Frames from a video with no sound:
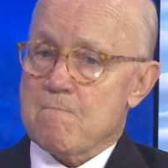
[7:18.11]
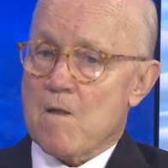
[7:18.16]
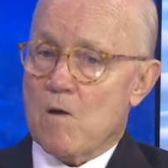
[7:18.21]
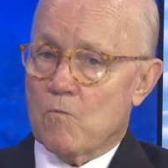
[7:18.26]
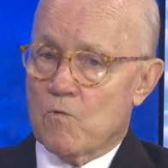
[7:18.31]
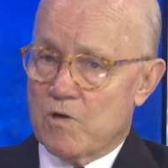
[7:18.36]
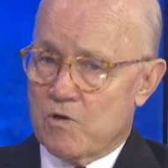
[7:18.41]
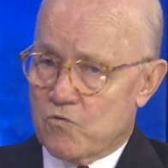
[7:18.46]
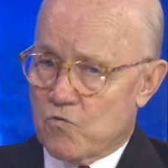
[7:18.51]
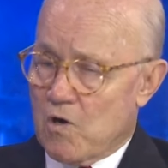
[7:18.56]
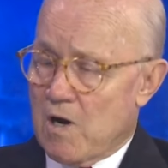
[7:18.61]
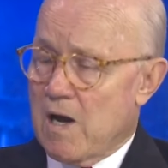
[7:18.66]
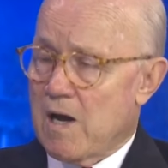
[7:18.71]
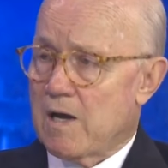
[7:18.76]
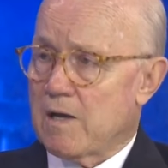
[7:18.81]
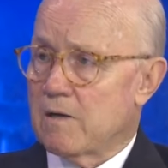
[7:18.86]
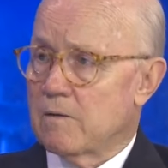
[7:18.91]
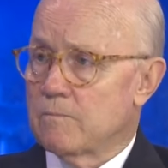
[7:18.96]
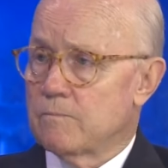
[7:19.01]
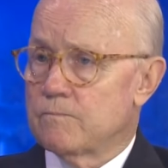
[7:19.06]
We
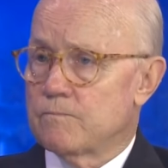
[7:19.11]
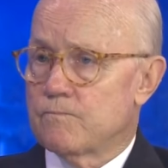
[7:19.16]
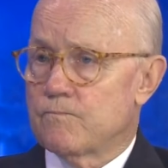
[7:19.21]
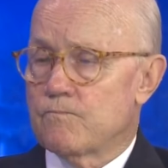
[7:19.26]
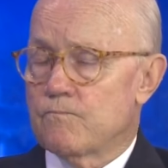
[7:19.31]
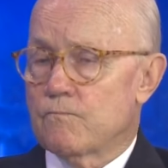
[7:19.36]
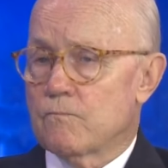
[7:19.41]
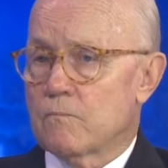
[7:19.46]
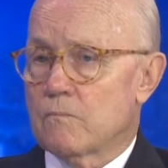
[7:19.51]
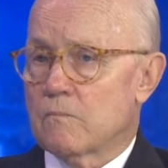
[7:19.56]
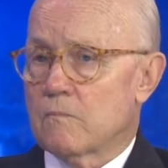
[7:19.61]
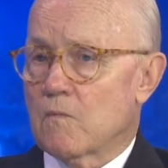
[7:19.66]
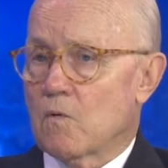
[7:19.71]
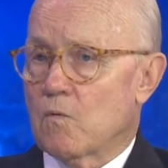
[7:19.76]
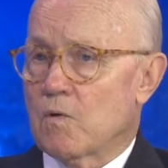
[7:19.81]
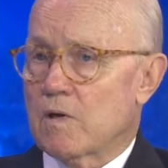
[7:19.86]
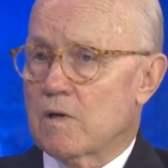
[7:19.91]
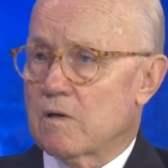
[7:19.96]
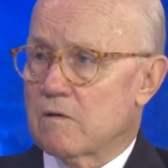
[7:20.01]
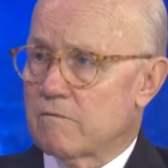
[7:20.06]
tried them,
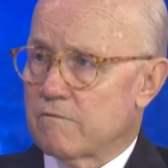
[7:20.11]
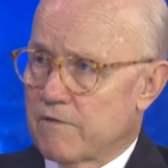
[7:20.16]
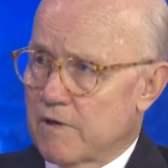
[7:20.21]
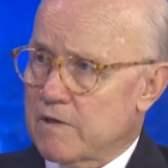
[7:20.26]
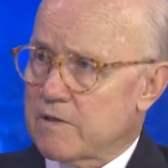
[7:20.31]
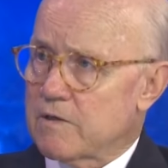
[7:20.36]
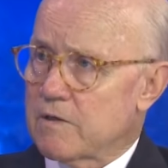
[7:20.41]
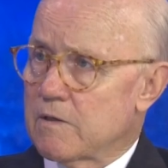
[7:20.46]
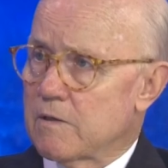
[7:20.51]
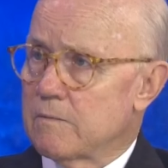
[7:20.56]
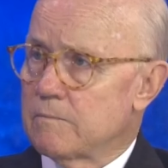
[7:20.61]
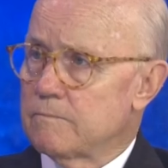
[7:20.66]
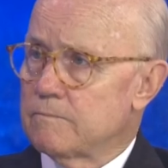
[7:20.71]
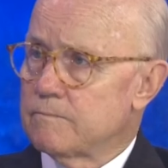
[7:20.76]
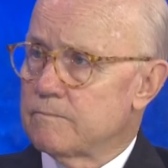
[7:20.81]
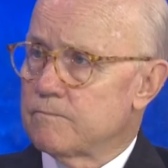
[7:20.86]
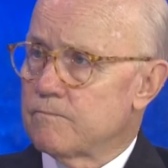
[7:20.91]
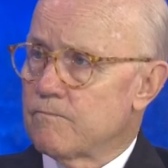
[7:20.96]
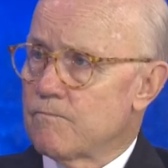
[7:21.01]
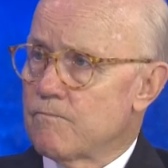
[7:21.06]
we convicted them,
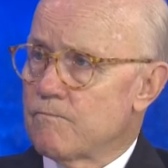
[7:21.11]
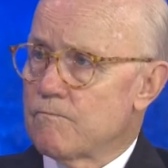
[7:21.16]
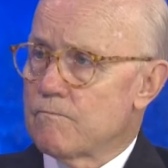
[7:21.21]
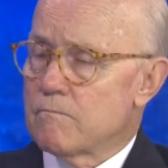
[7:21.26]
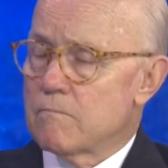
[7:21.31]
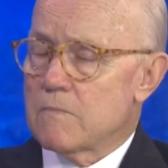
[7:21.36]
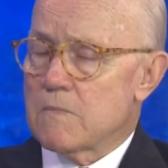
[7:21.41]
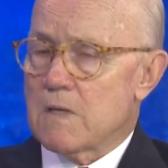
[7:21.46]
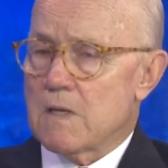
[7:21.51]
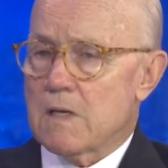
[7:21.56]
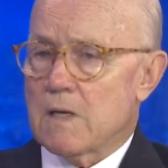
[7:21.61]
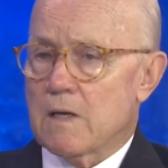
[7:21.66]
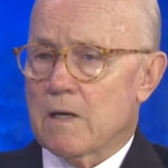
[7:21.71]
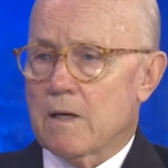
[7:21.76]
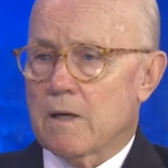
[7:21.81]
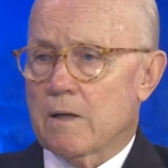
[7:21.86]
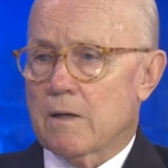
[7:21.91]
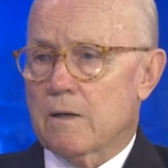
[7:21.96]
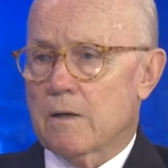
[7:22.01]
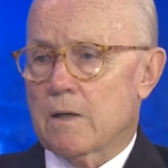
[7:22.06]

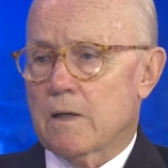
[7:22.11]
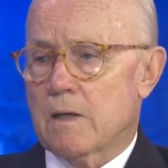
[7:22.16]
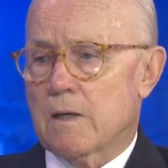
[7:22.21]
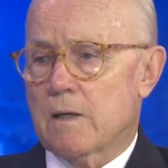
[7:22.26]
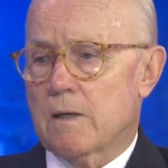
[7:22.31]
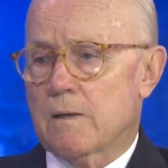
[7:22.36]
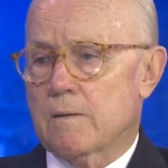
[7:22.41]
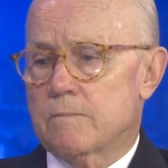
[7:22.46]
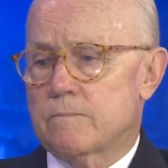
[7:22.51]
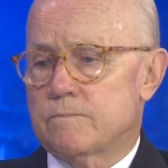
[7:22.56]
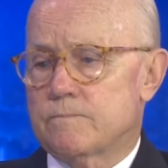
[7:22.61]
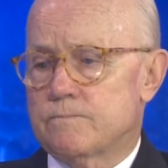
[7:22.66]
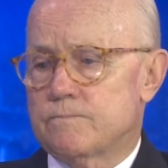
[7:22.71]
and um,